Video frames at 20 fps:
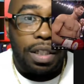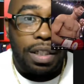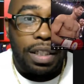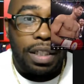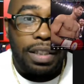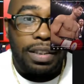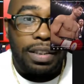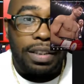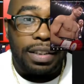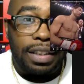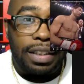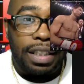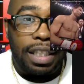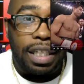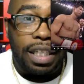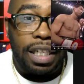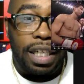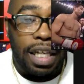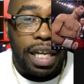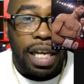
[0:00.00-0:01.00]
Let's
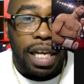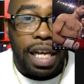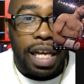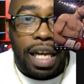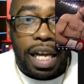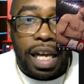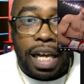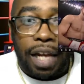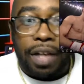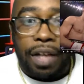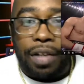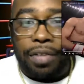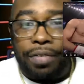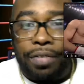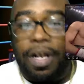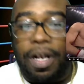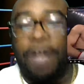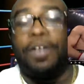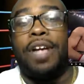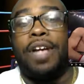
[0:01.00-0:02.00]
see.
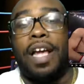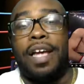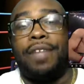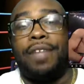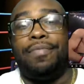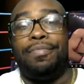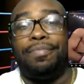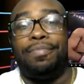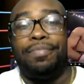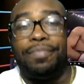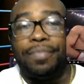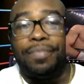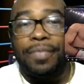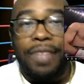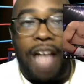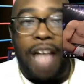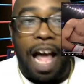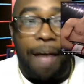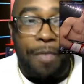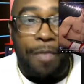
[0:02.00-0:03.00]
Okay,
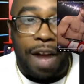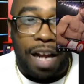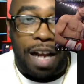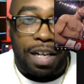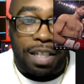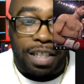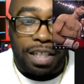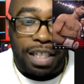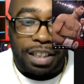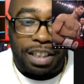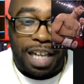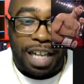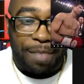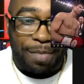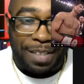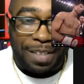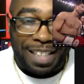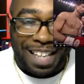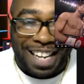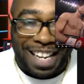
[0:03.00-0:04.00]
I'm not good at
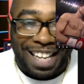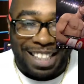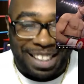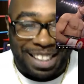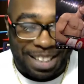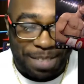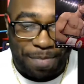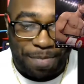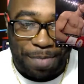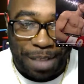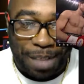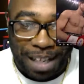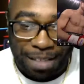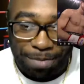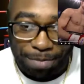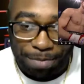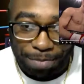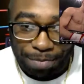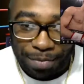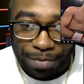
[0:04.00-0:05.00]
Japanese, but
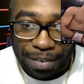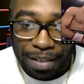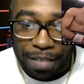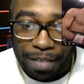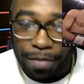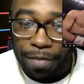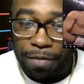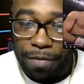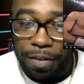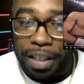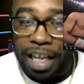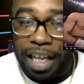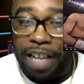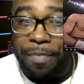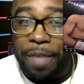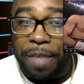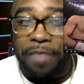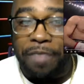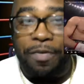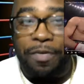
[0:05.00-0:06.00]
forgive
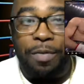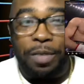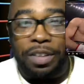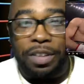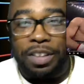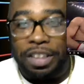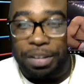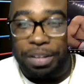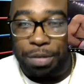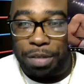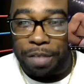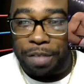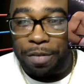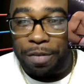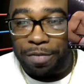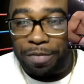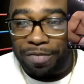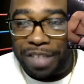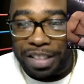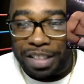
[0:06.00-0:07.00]
me if it was dis- if you
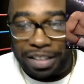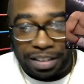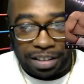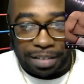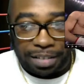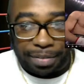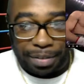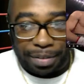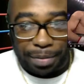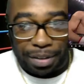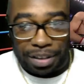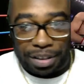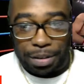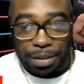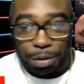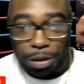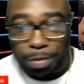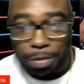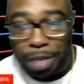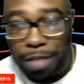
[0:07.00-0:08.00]
felt as if it was
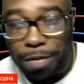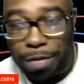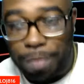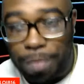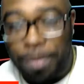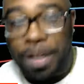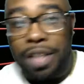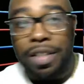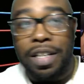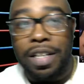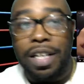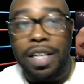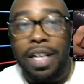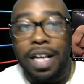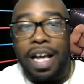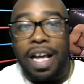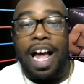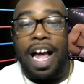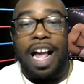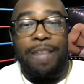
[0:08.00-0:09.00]
disrespectful, but
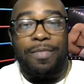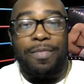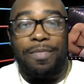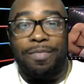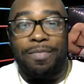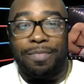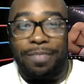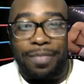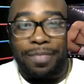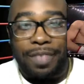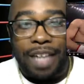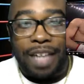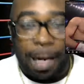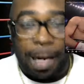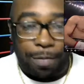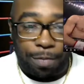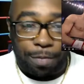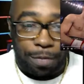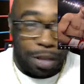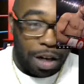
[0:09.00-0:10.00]
I'm um,
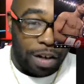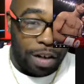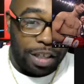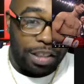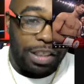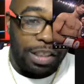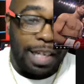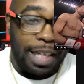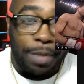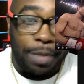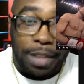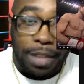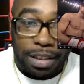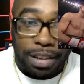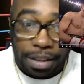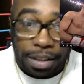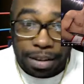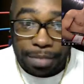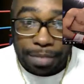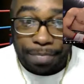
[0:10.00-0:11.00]
I'm learning
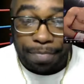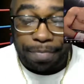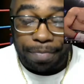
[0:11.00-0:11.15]
Japanese.